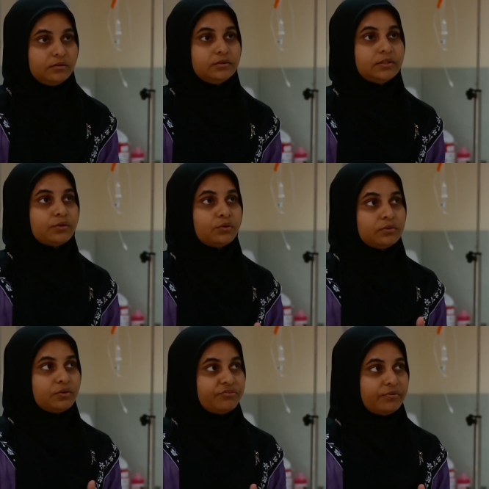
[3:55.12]
The
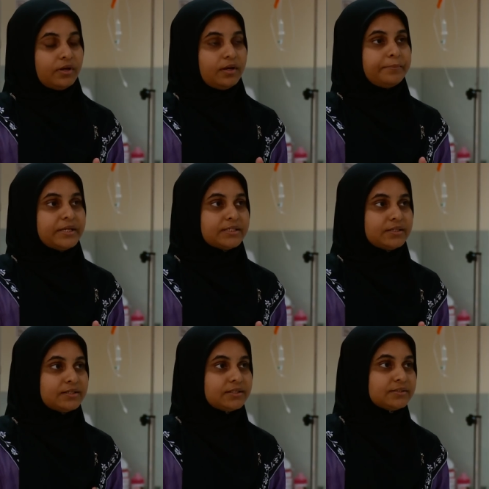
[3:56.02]
role of
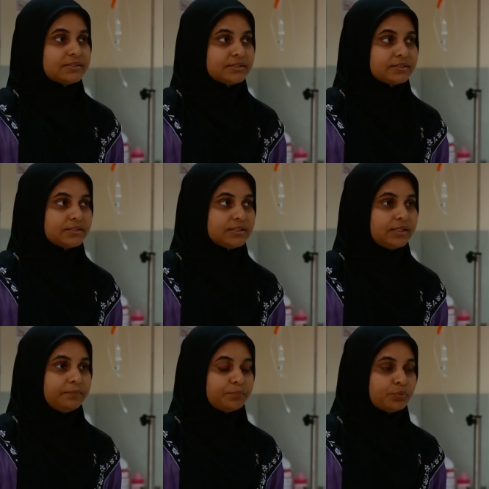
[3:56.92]
bachelor nurses
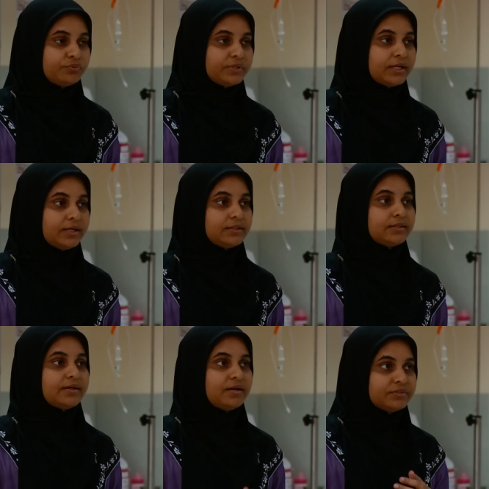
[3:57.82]
in improving
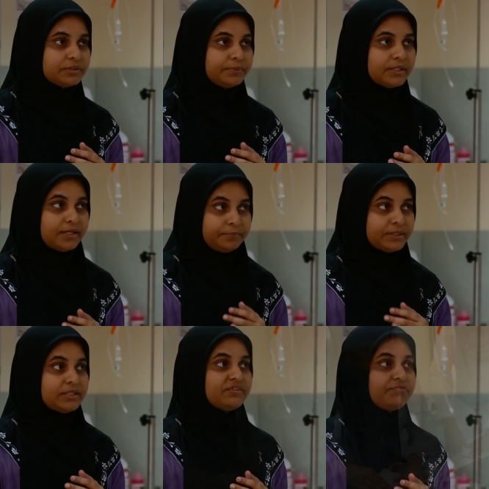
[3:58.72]
healthcare will be, I
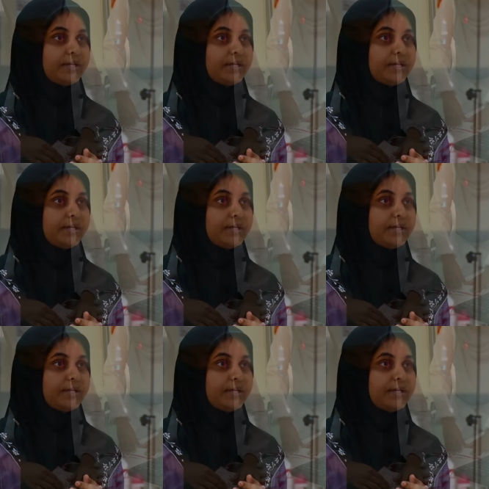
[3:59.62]
believe,